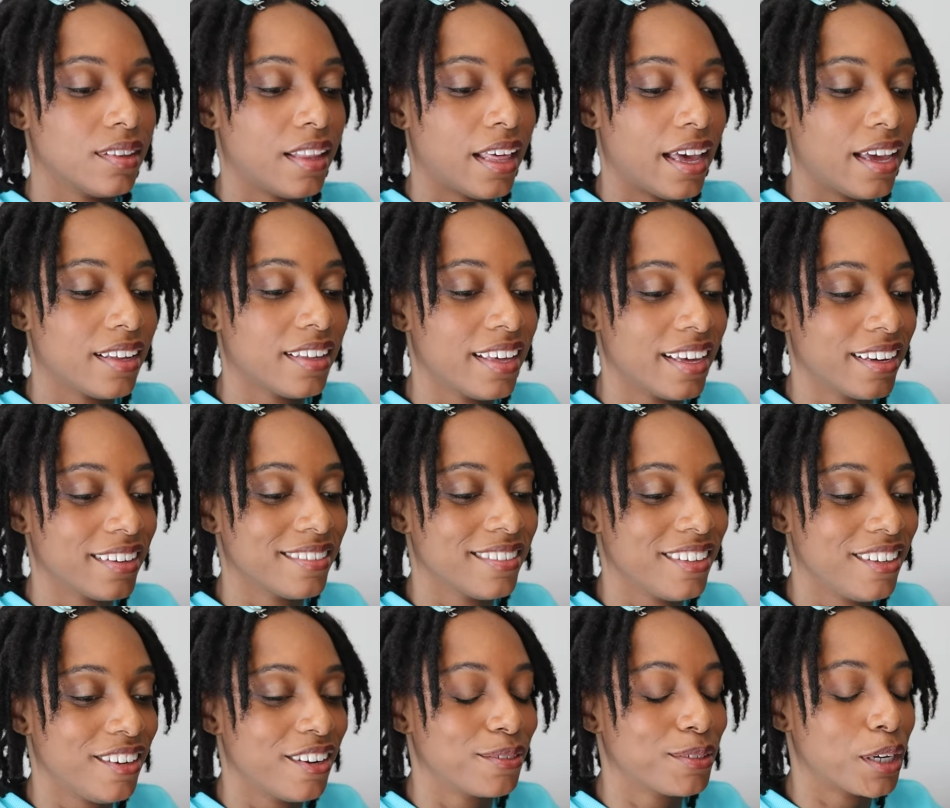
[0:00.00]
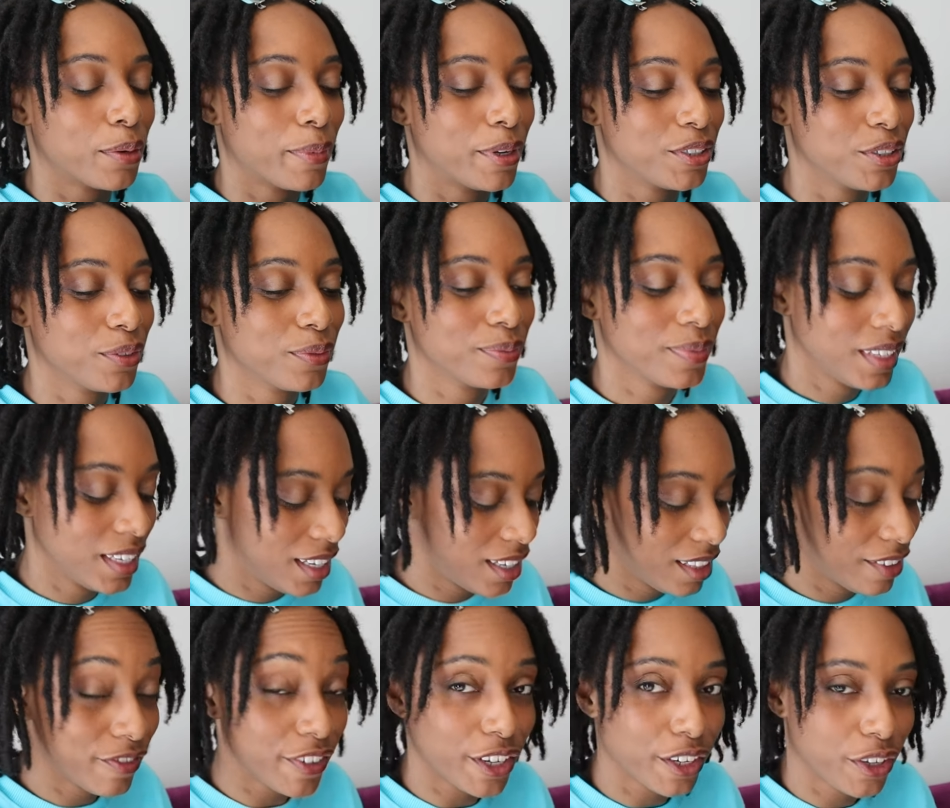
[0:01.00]
that, yeah, you know, I'm talking about you.
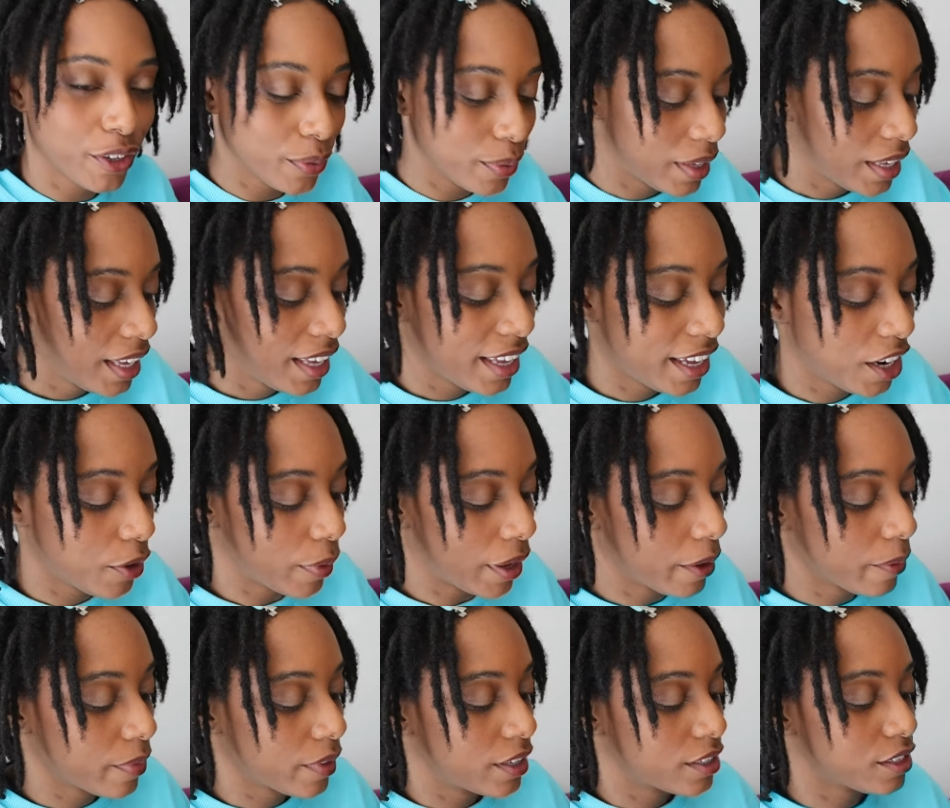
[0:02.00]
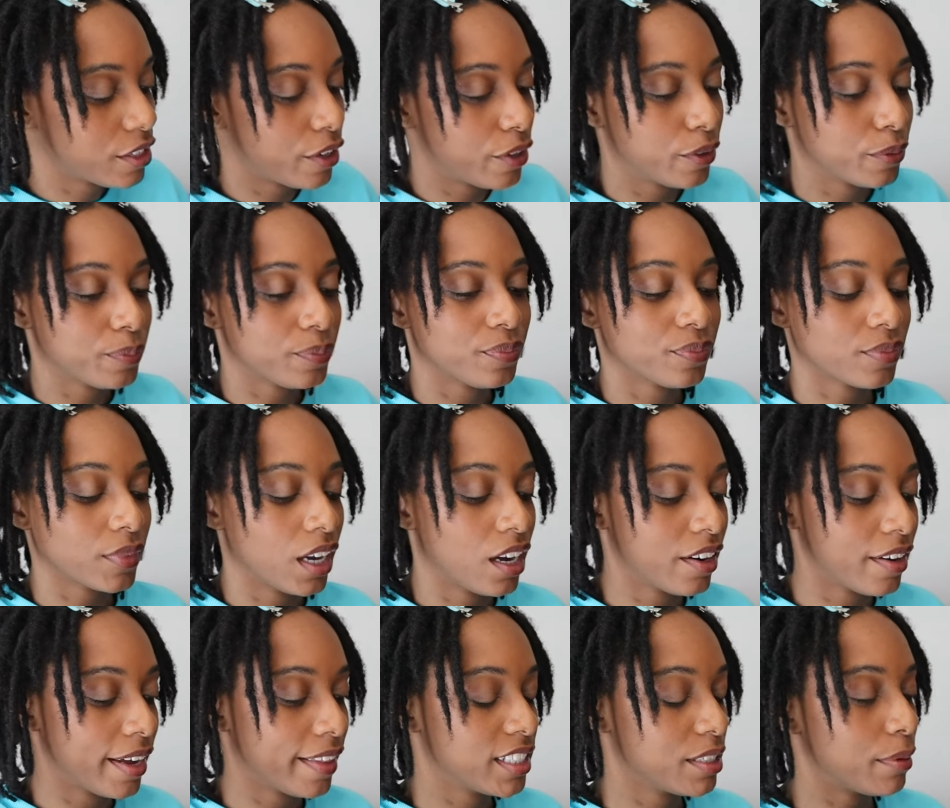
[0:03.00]
Very cute. Anyway, so, all
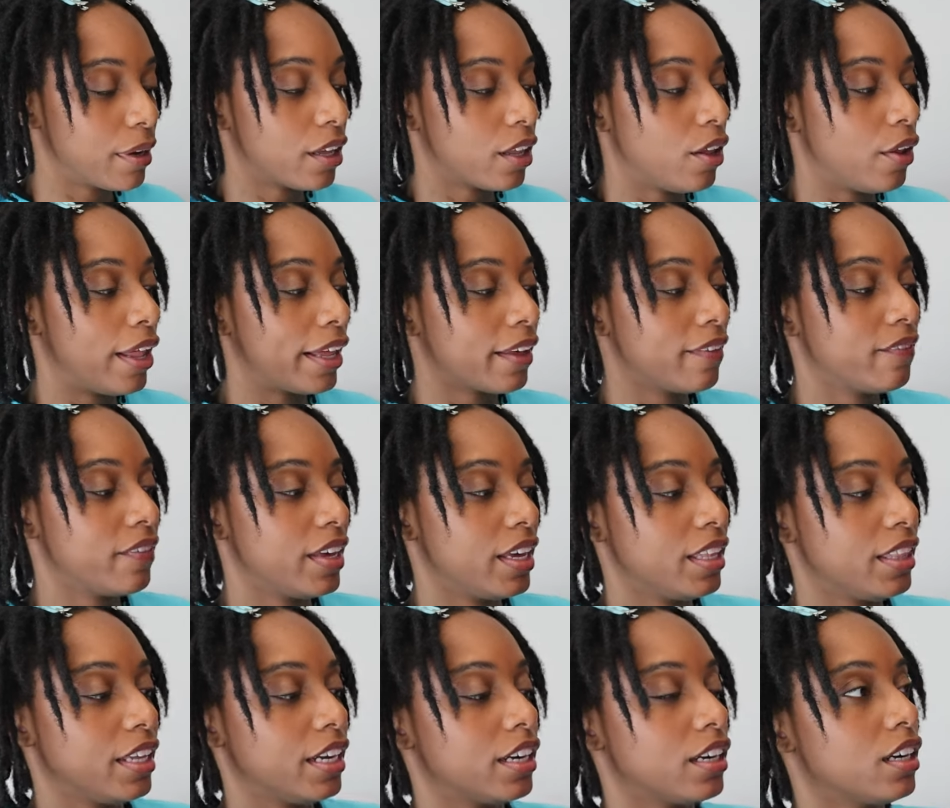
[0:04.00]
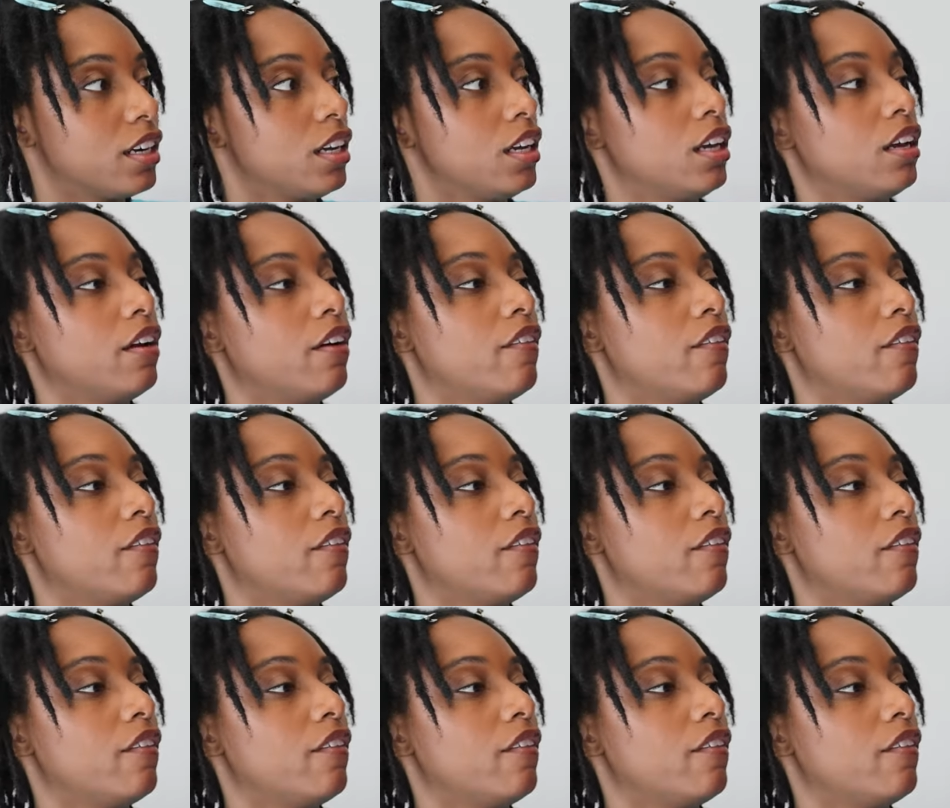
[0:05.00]
right, that's about all I can fit in there.